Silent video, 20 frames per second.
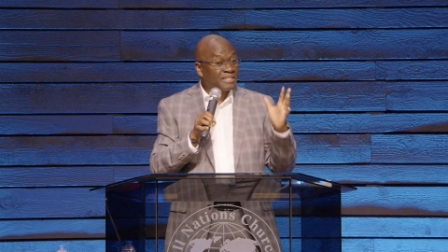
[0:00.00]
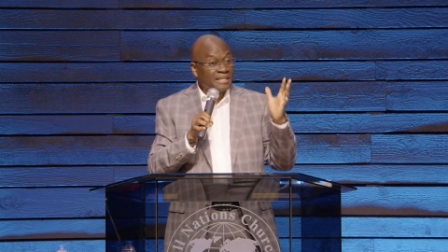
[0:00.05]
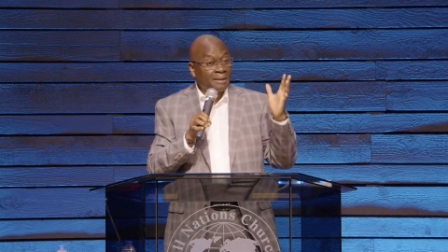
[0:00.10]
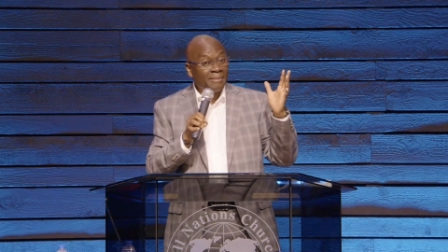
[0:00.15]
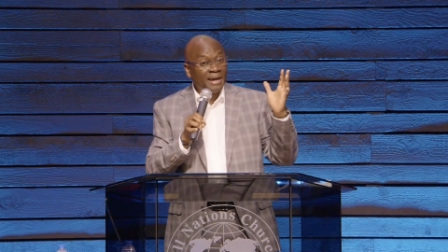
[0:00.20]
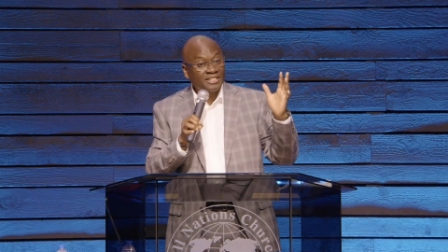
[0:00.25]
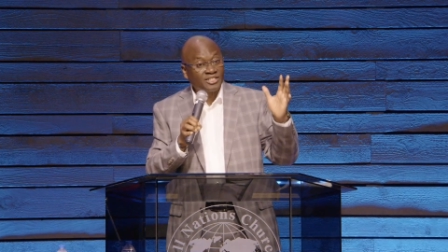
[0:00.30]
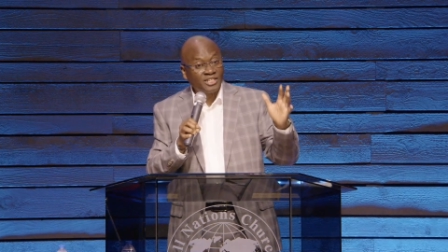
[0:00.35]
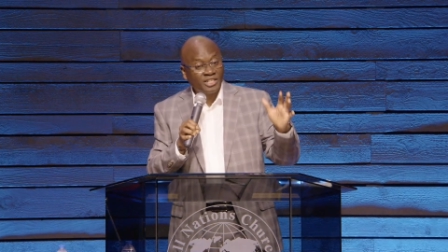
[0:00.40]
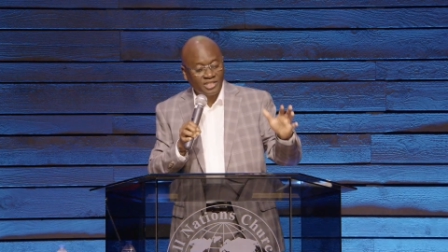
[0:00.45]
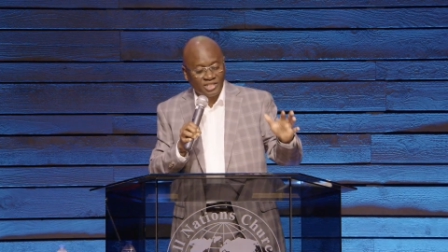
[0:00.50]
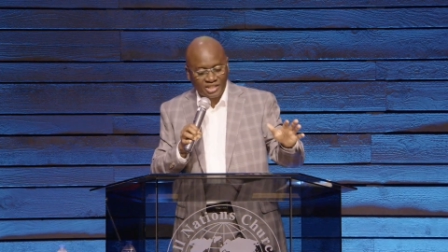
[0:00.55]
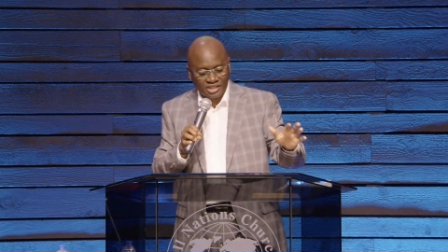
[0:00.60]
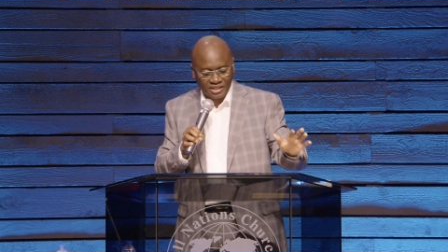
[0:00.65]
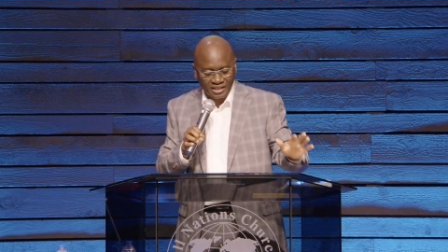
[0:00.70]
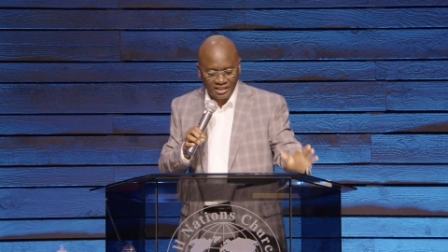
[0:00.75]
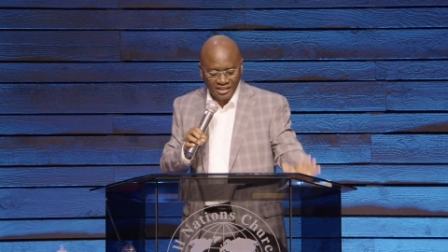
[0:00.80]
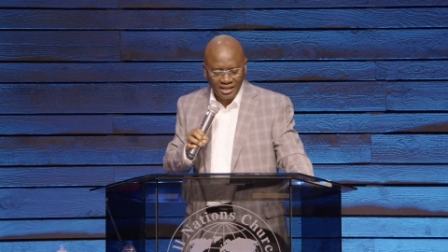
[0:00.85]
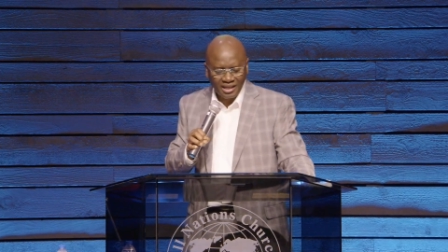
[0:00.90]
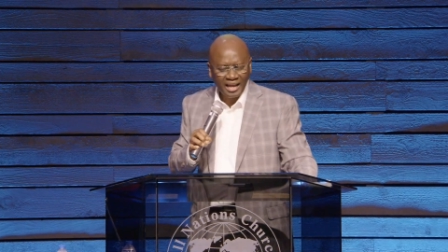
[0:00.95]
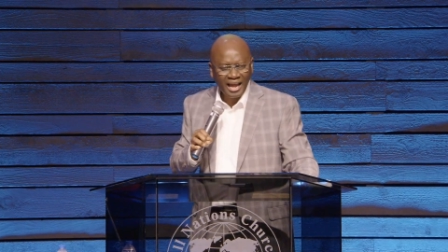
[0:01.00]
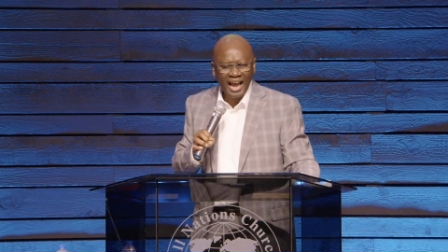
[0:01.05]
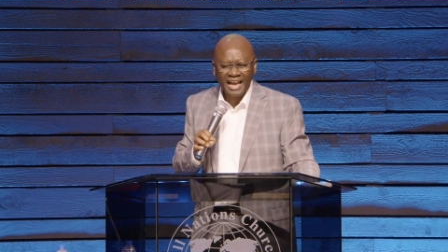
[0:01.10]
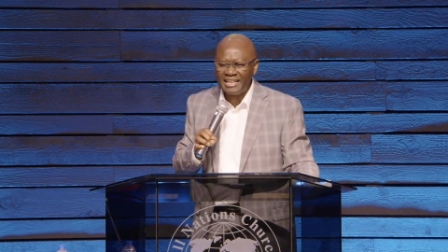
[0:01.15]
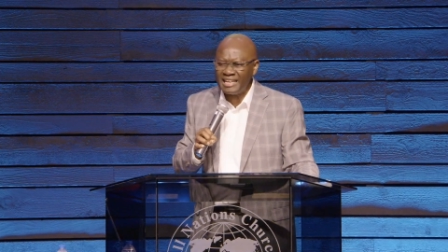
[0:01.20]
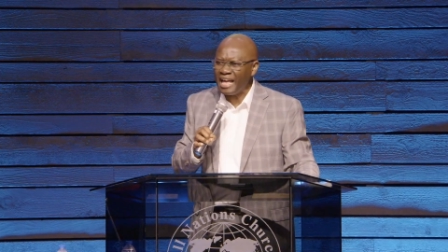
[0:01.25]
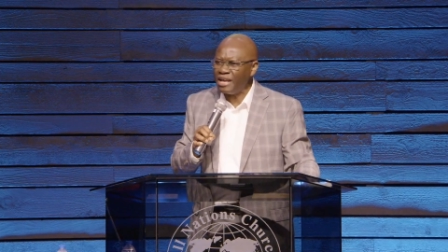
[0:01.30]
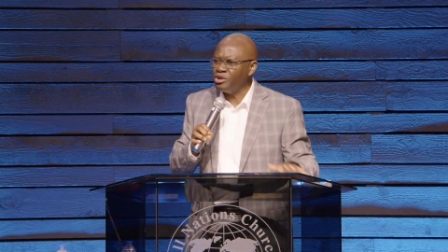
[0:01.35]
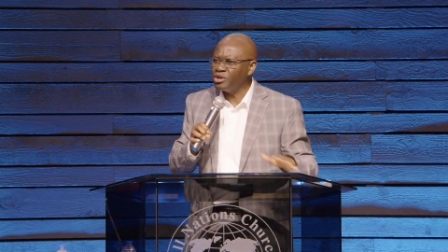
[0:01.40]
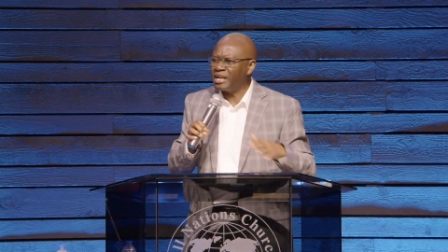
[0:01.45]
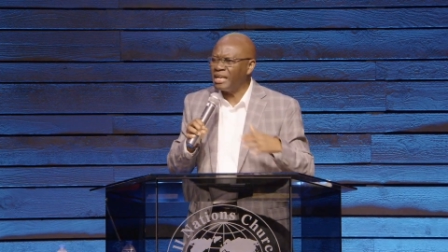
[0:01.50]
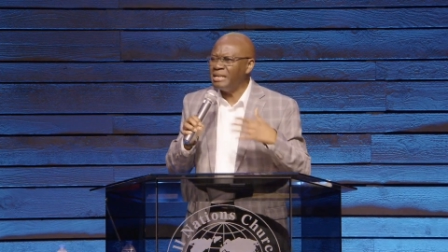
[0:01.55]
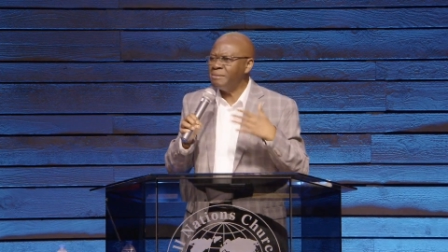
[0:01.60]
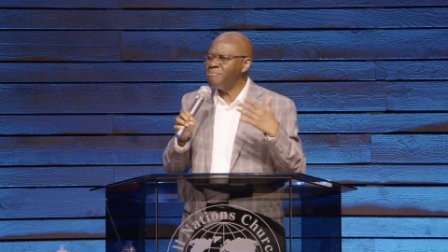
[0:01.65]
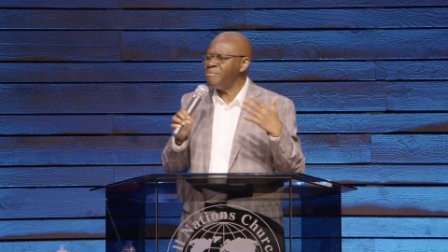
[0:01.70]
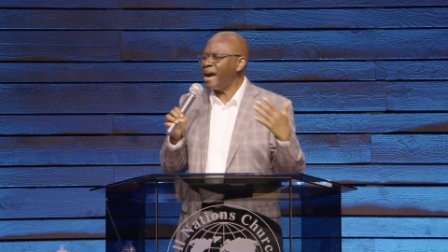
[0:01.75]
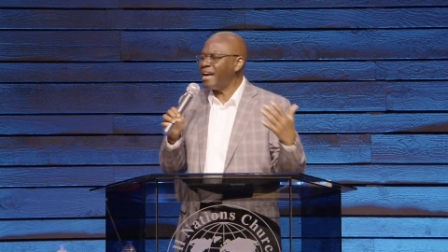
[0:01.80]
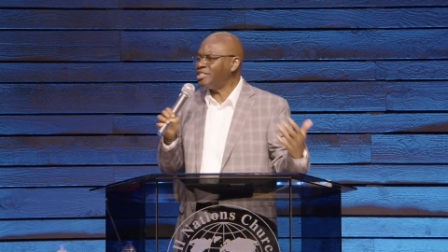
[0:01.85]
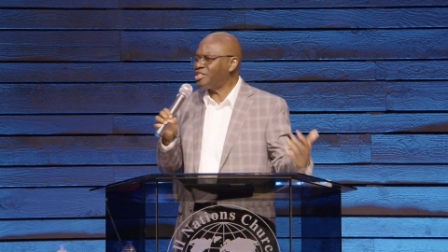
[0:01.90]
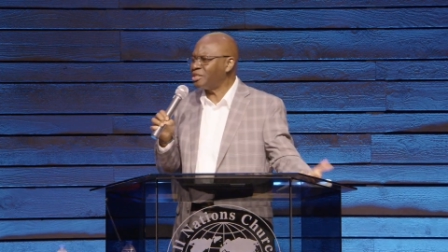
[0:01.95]
was the message. And now you can
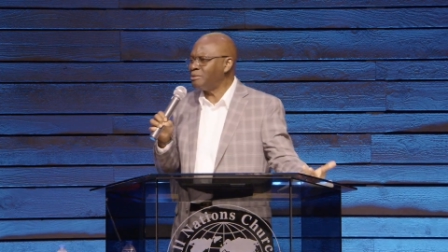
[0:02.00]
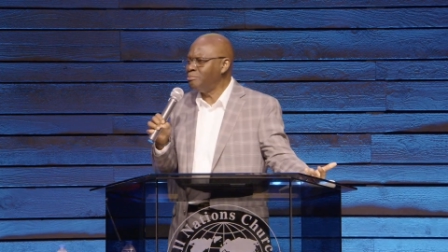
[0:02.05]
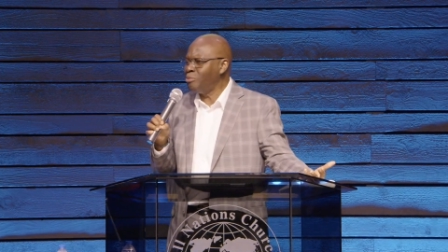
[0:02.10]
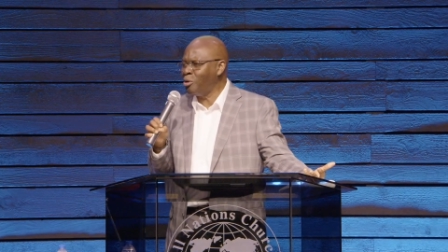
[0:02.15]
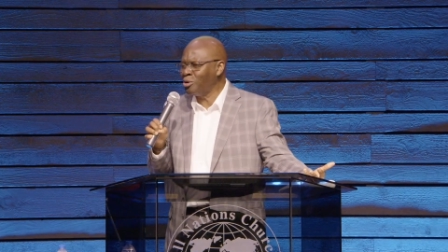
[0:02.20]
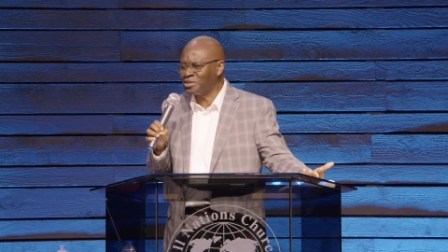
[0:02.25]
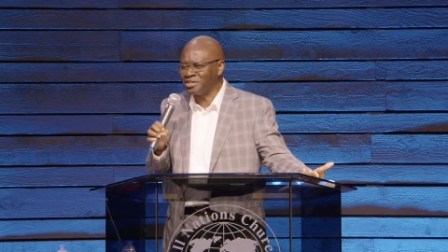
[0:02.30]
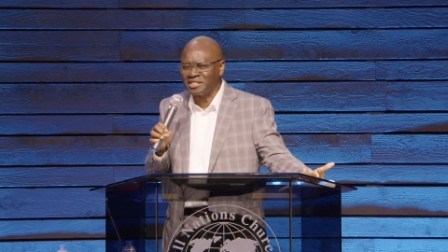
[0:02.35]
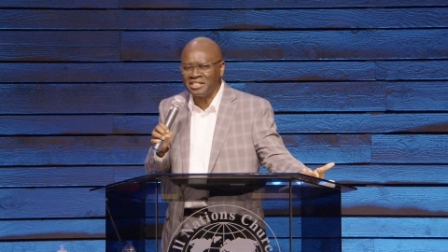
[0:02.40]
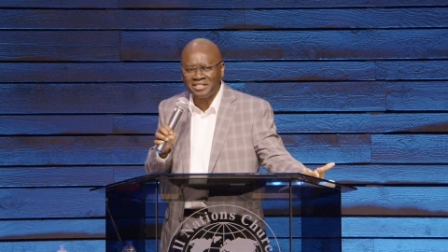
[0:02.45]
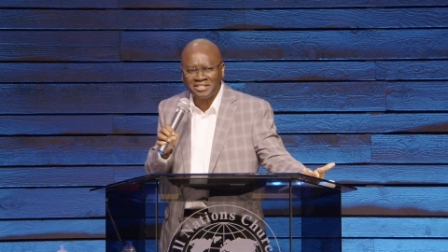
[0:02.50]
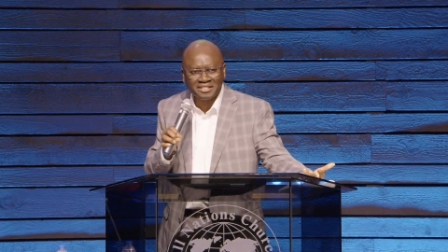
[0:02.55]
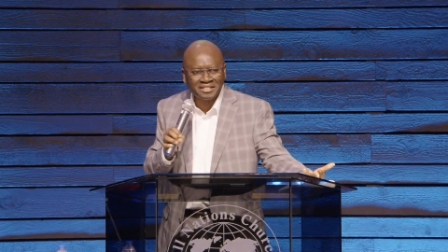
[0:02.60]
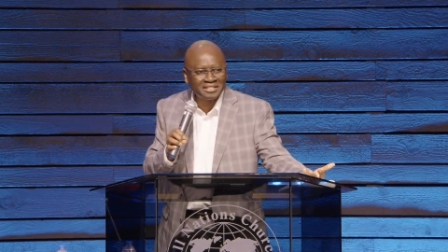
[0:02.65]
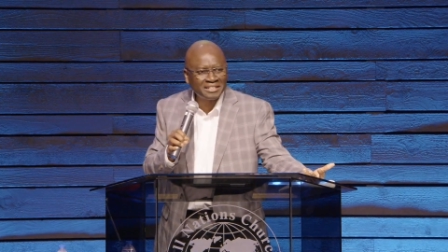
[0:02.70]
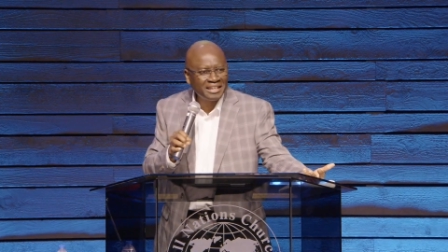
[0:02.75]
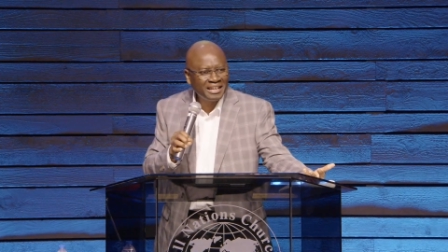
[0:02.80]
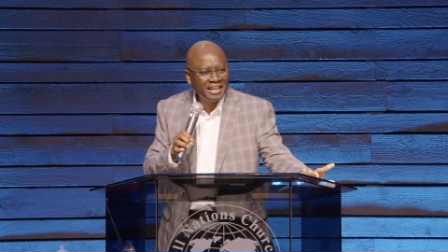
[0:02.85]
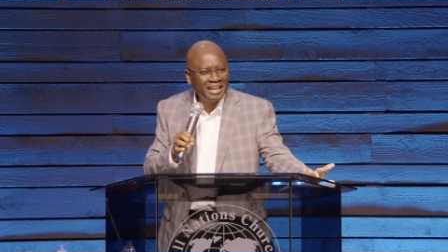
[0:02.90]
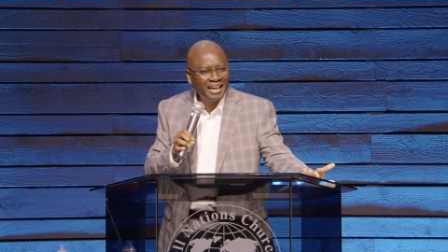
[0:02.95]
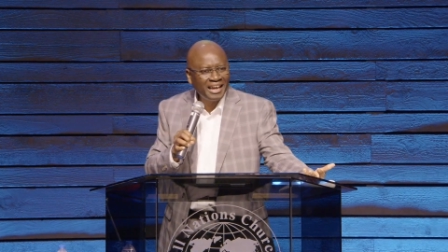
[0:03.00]
imagine Moses.